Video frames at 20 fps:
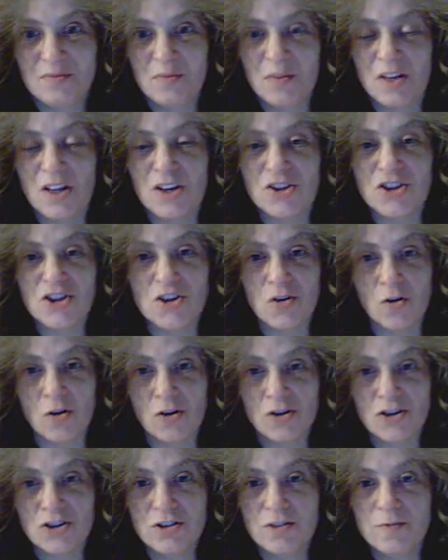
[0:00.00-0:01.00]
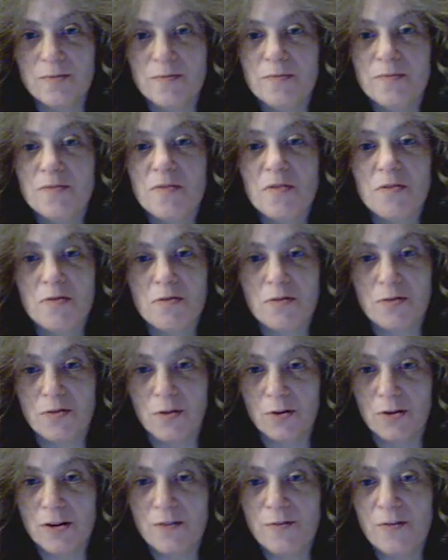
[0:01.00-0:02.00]
get charged
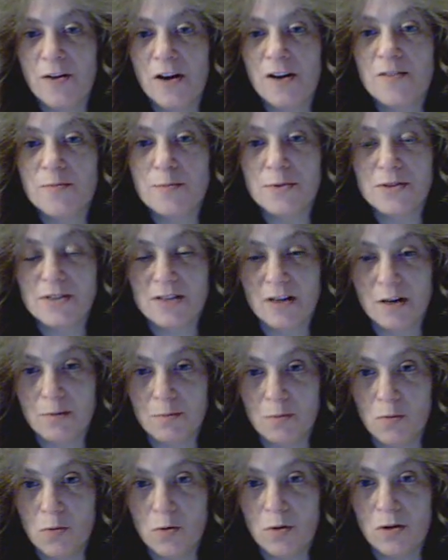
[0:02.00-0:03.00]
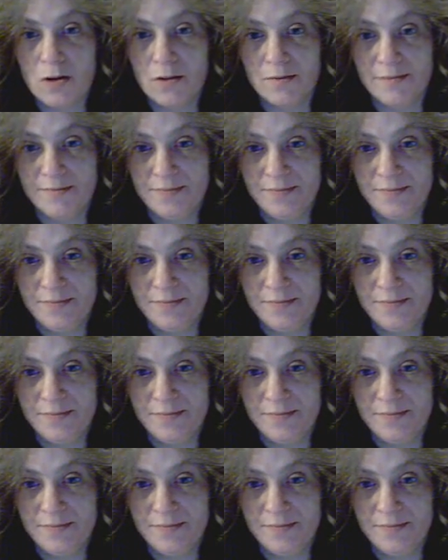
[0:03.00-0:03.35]
35% more